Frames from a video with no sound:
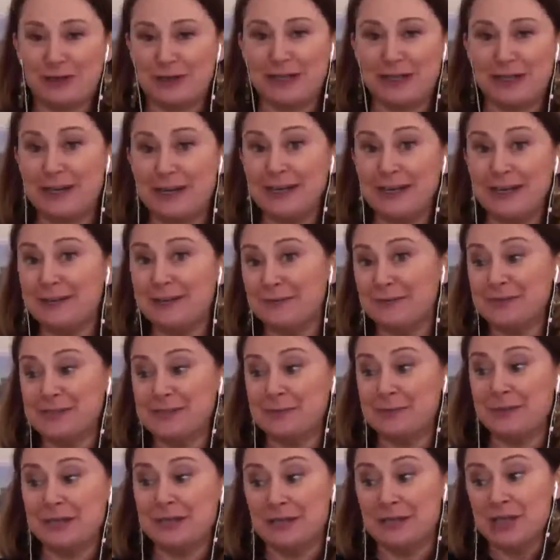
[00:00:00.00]
a client or
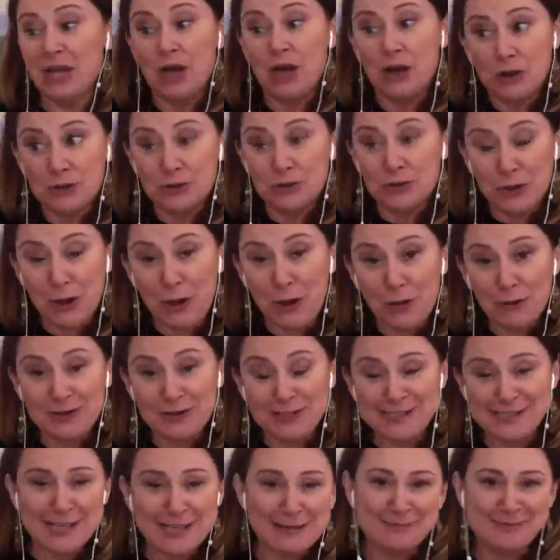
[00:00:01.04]
somebody else, you know
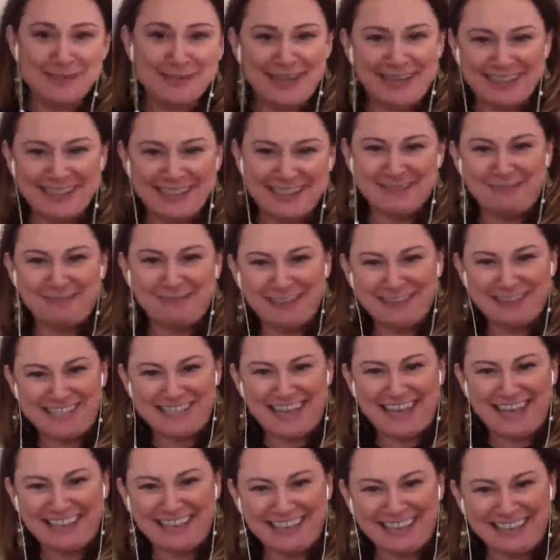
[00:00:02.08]
the stuff that needs to be taken.